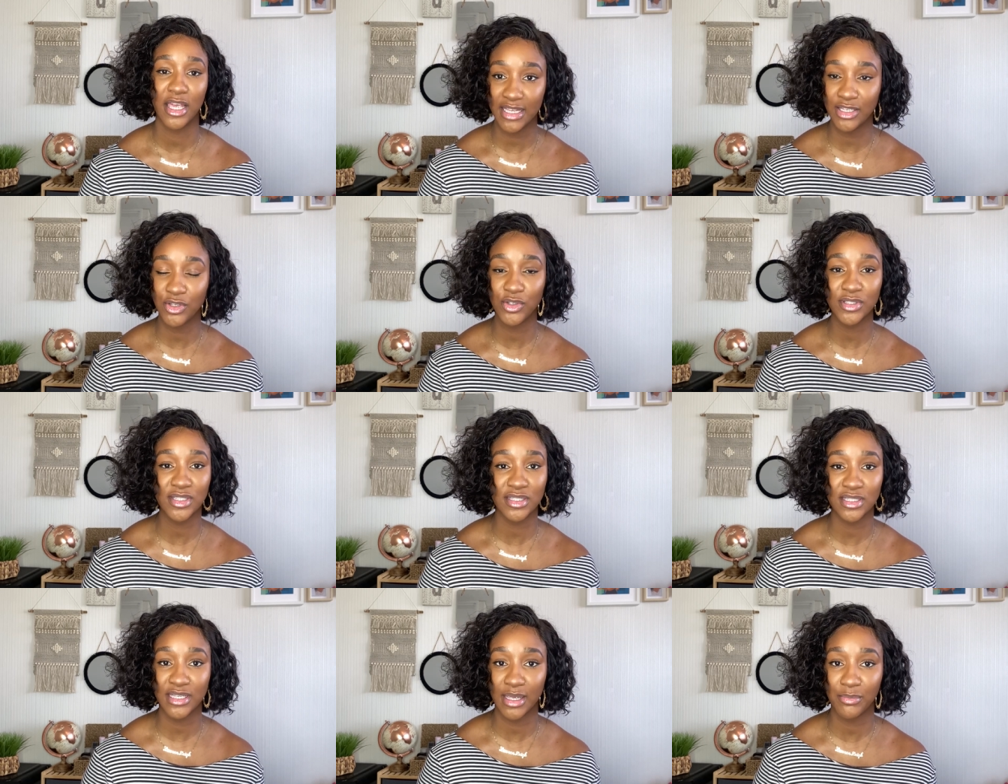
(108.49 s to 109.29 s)
I use
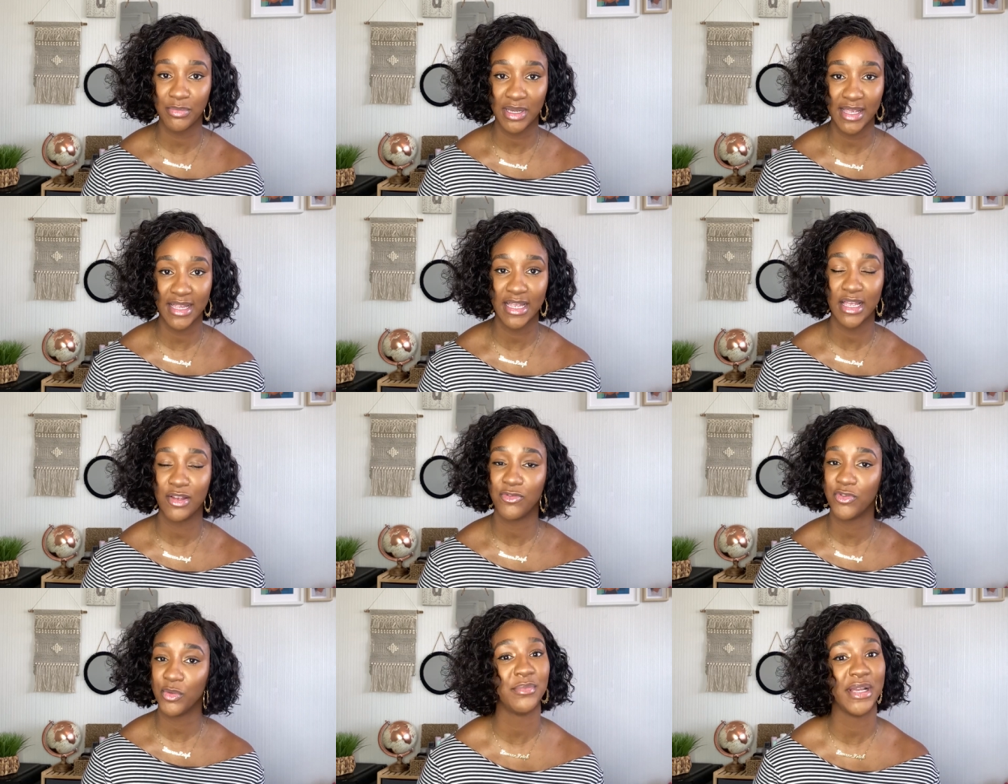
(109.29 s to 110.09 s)
this
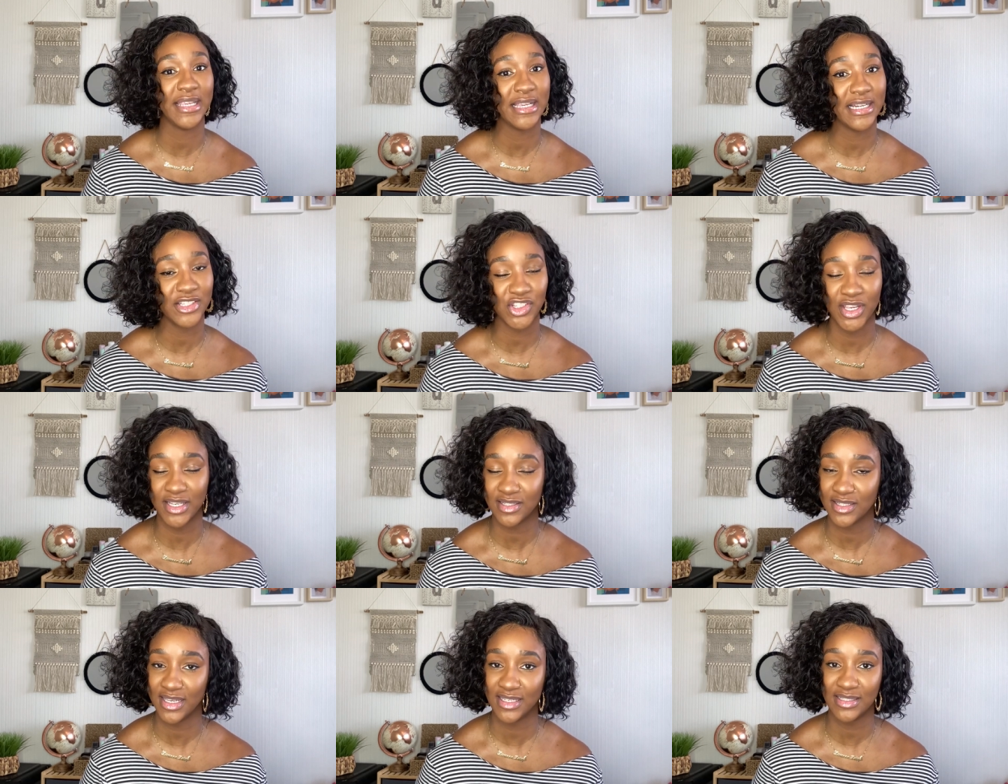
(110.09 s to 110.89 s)
template for my English
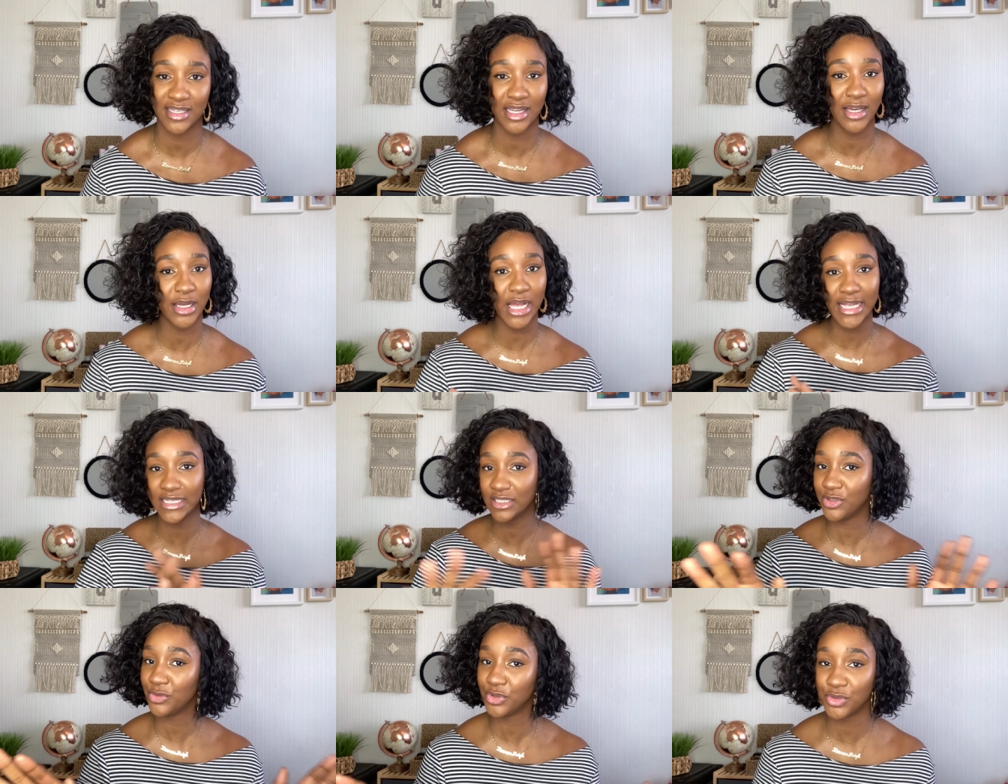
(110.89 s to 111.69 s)
essays, and I
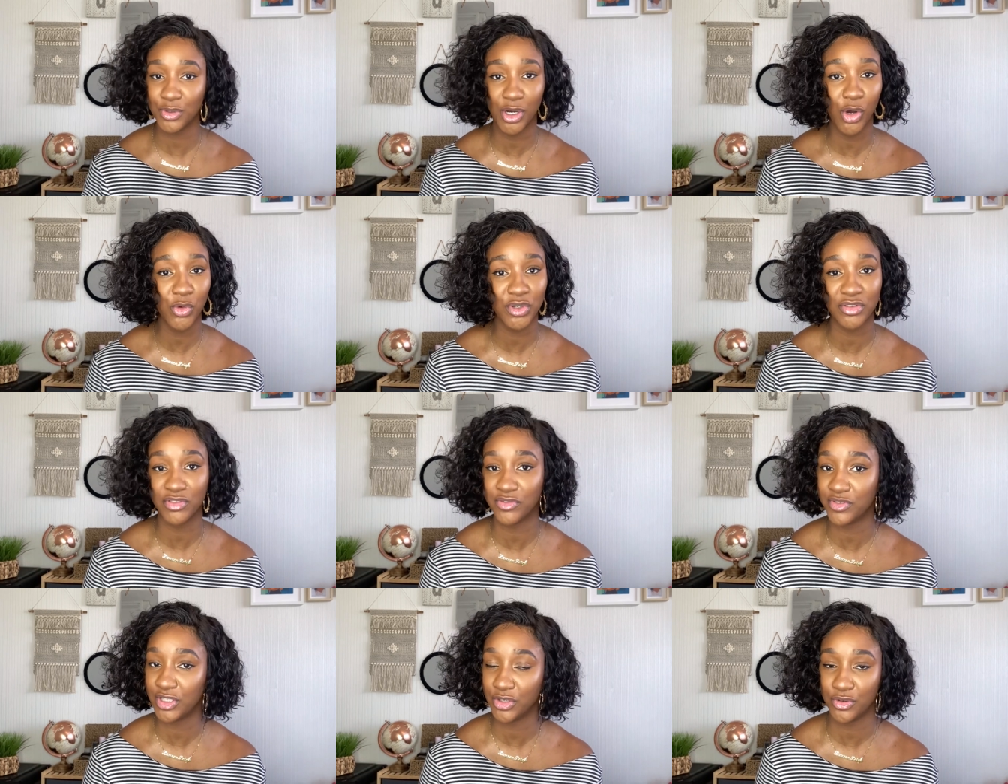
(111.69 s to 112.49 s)
can do a whole nother
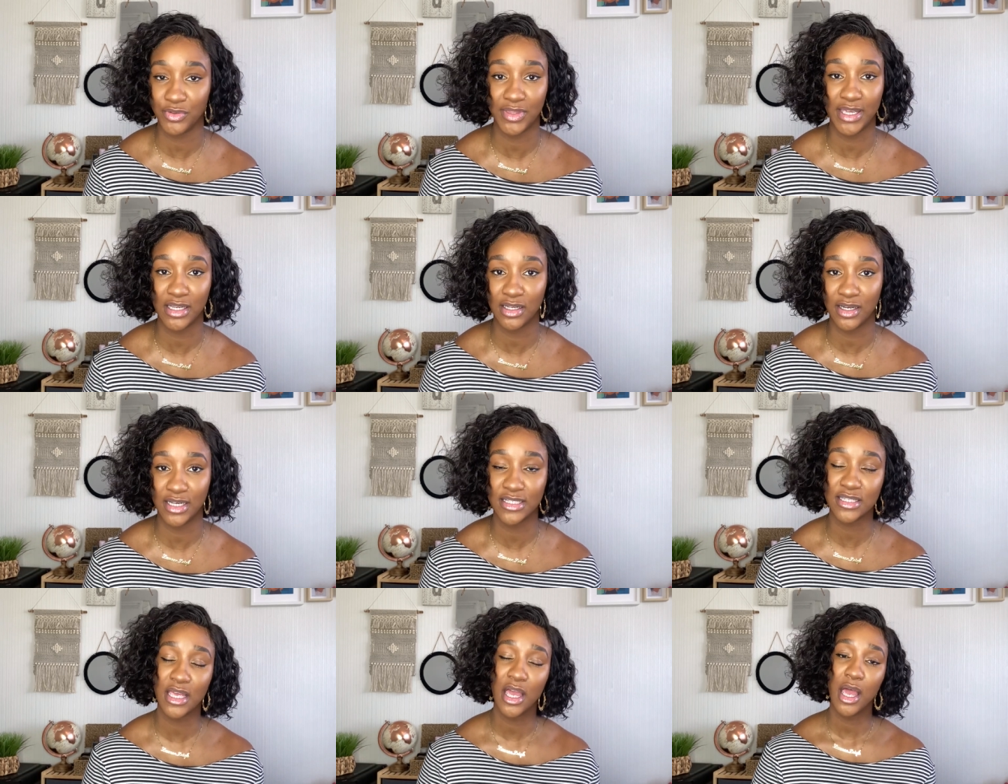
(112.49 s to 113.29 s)
video on that,
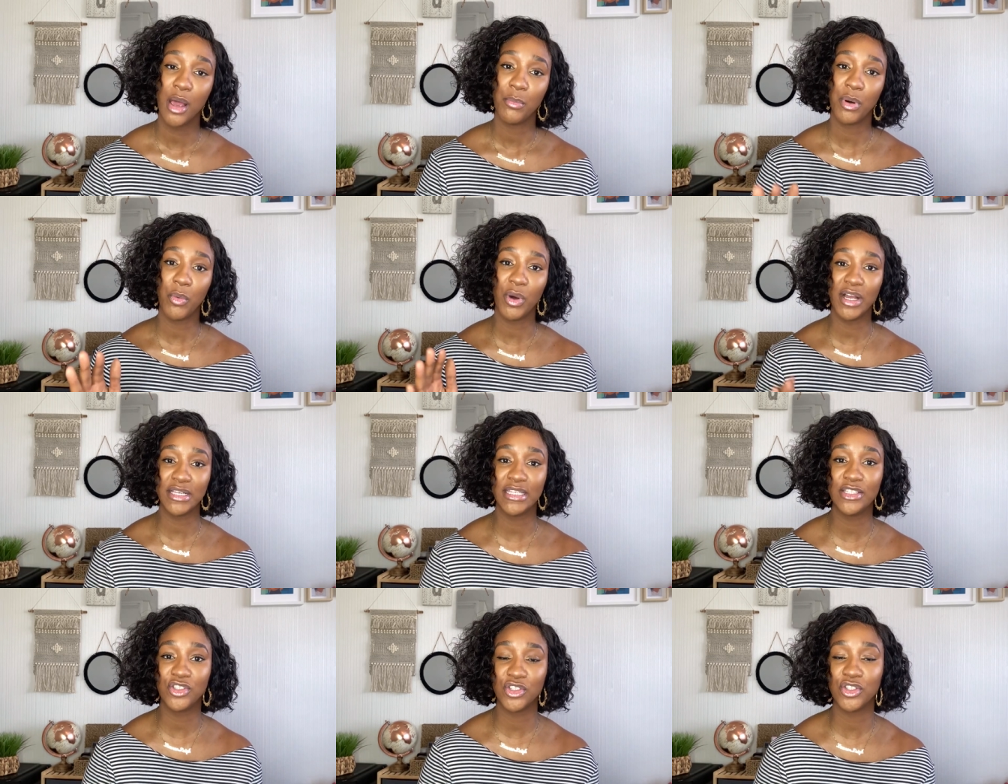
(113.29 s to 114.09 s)
guys, but what I
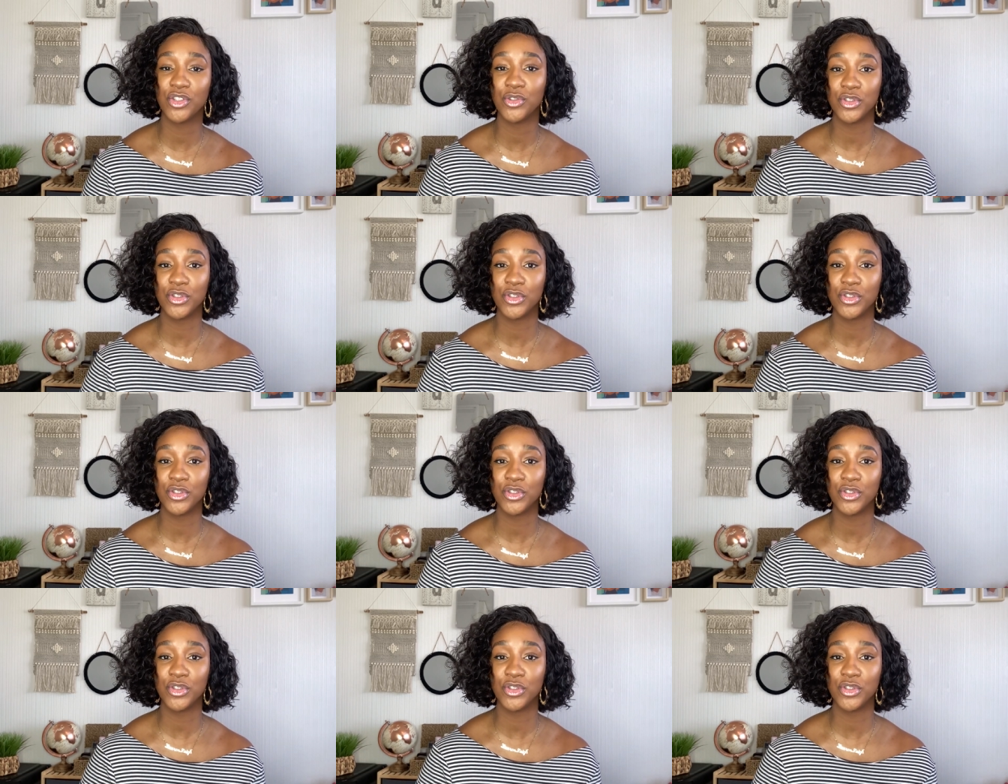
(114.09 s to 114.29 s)
need you to do